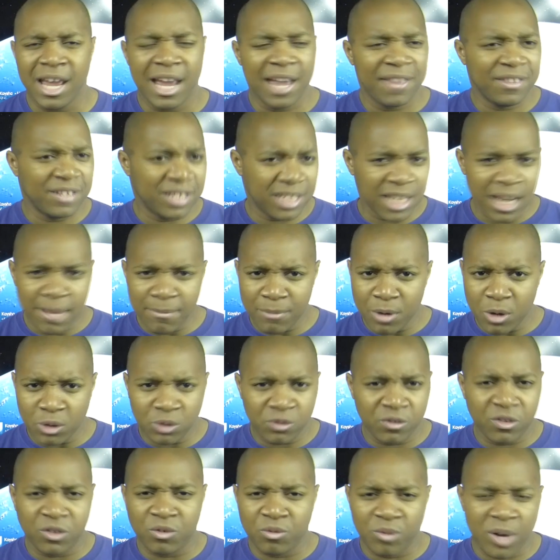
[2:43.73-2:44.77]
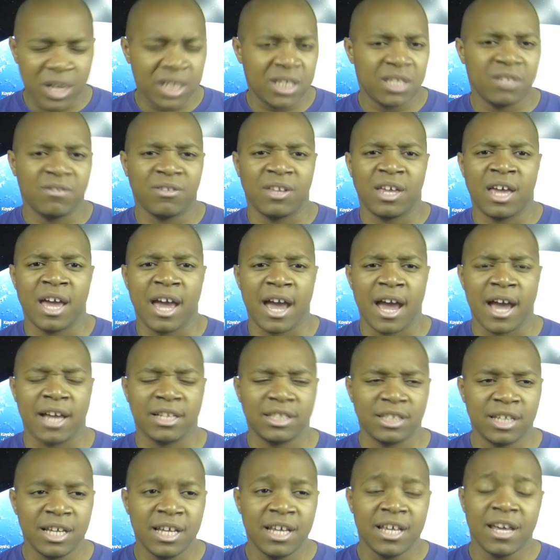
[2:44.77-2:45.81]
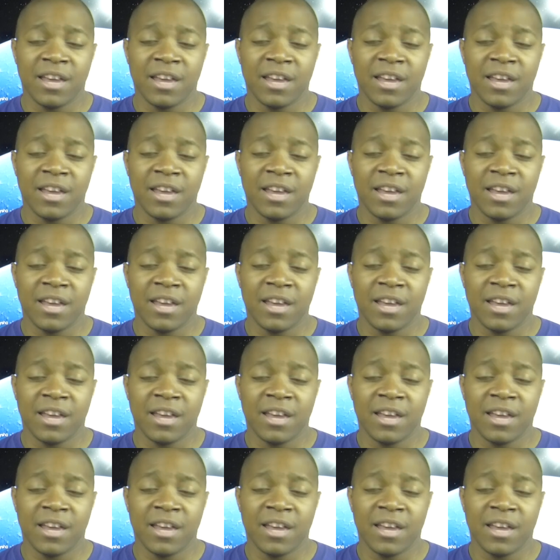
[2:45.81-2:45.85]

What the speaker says: And the same goes with the rest of the cast.